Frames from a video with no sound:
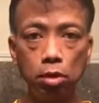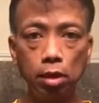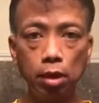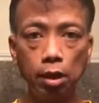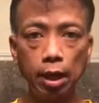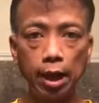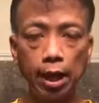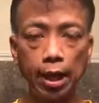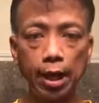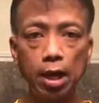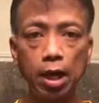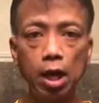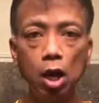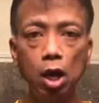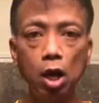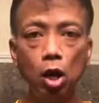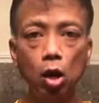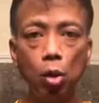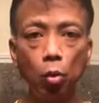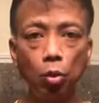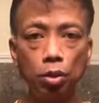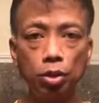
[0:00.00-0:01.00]
Okay?
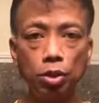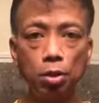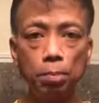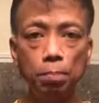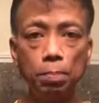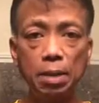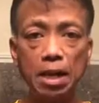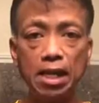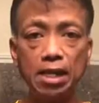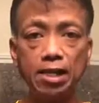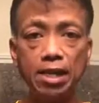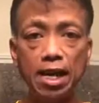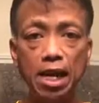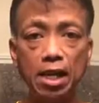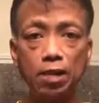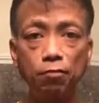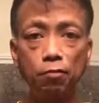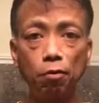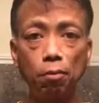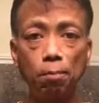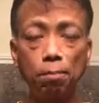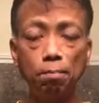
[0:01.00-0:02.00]
Which B stands
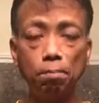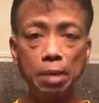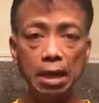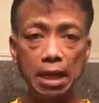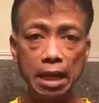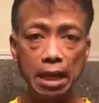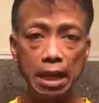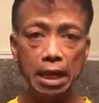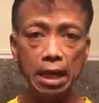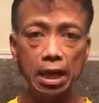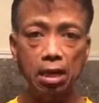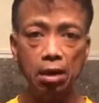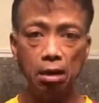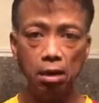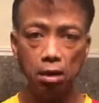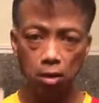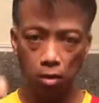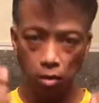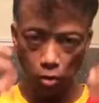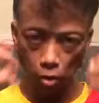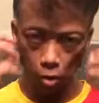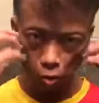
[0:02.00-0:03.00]
for being,
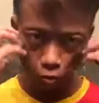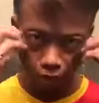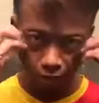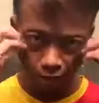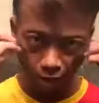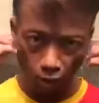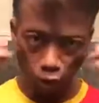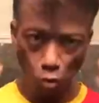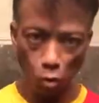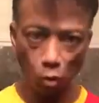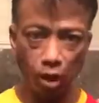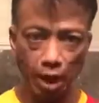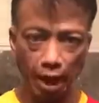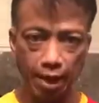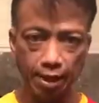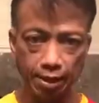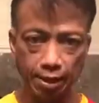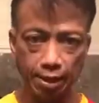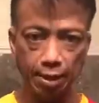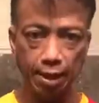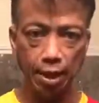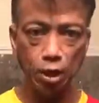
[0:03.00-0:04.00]
you know,
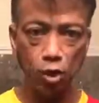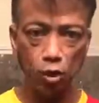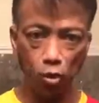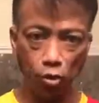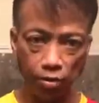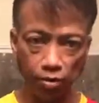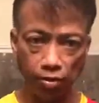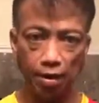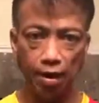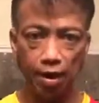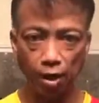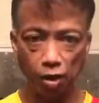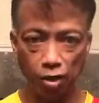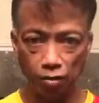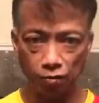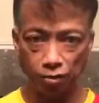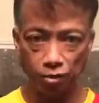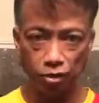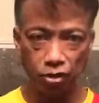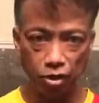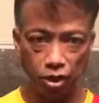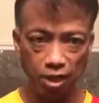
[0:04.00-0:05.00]
visualizing that you're there, you've
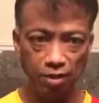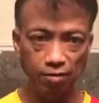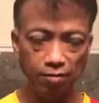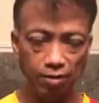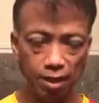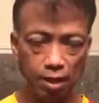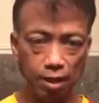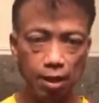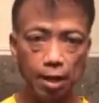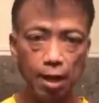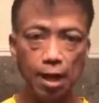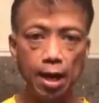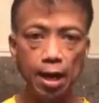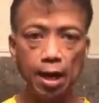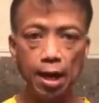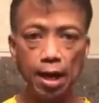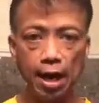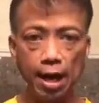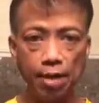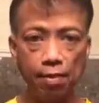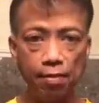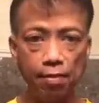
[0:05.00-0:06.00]
achieved it,
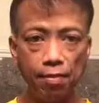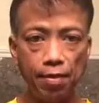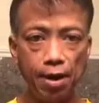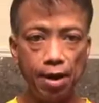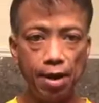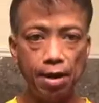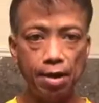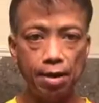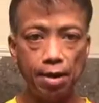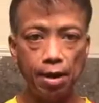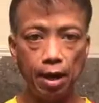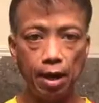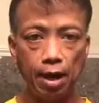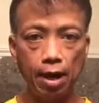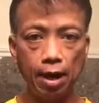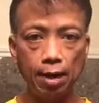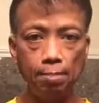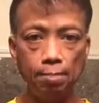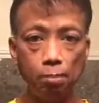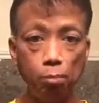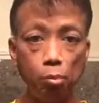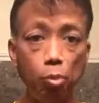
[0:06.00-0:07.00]
and then
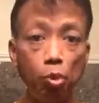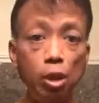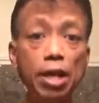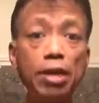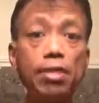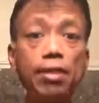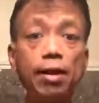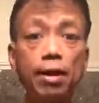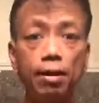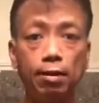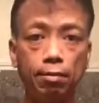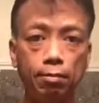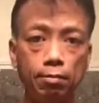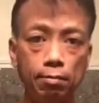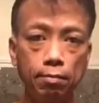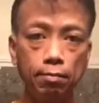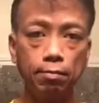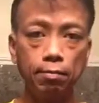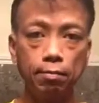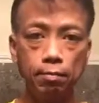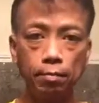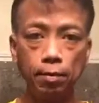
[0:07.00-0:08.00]
breathing.
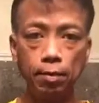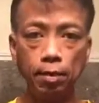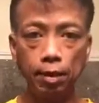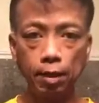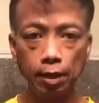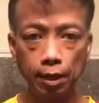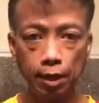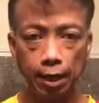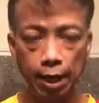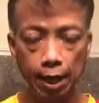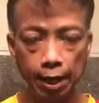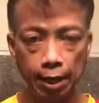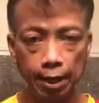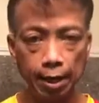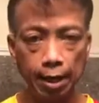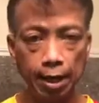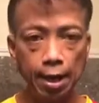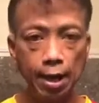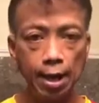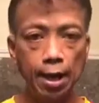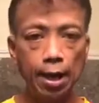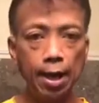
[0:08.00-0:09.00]
Okay,
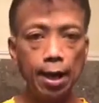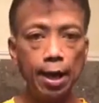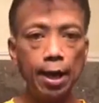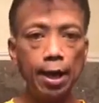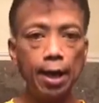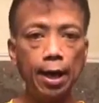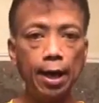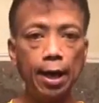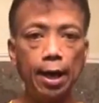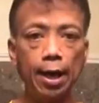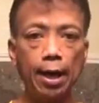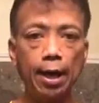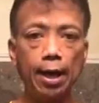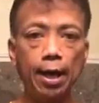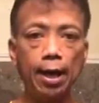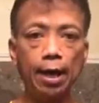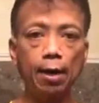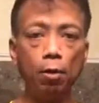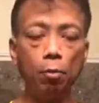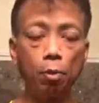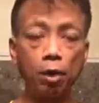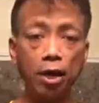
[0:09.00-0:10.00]

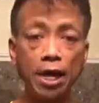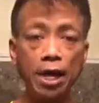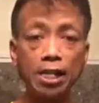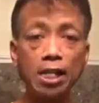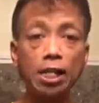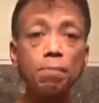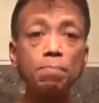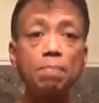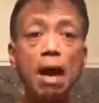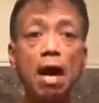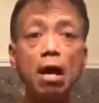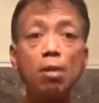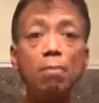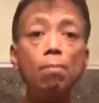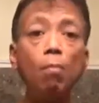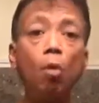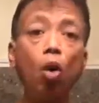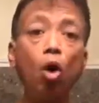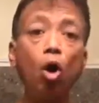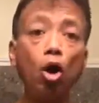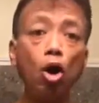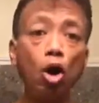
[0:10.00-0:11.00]
we're going to expound
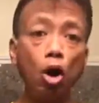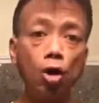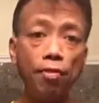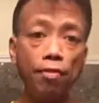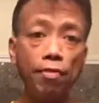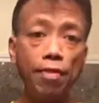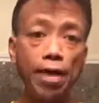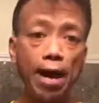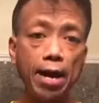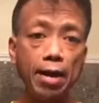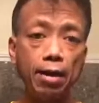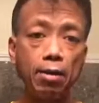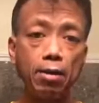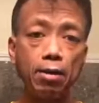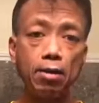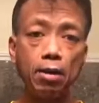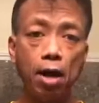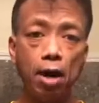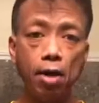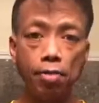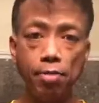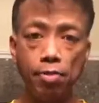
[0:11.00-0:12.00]
more on that
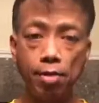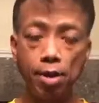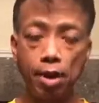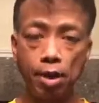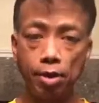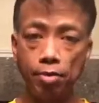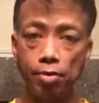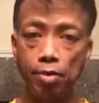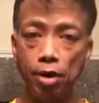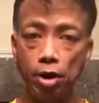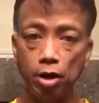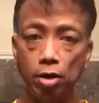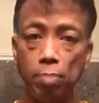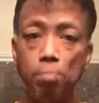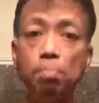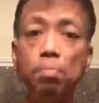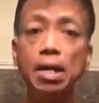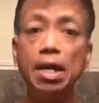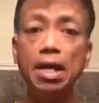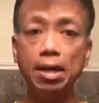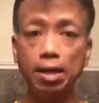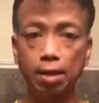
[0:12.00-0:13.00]
on
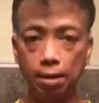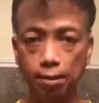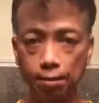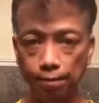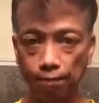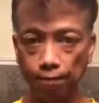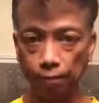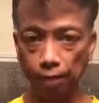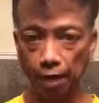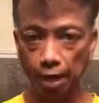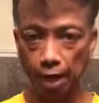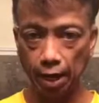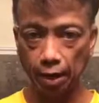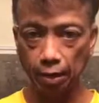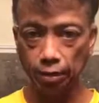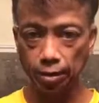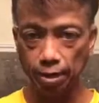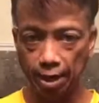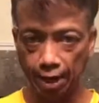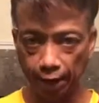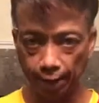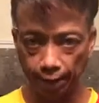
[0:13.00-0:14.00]
B, okay,
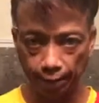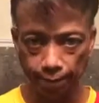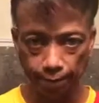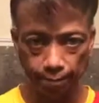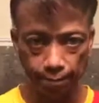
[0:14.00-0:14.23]
tonight.